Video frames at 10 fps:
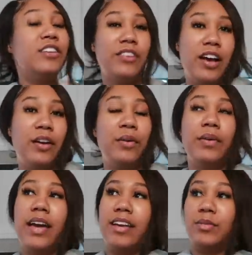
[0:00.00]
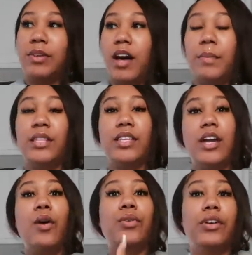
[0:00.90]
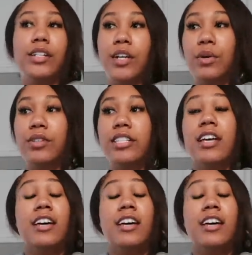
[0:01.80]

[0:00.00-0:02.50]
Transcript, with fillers: you know, as becoming the older adults.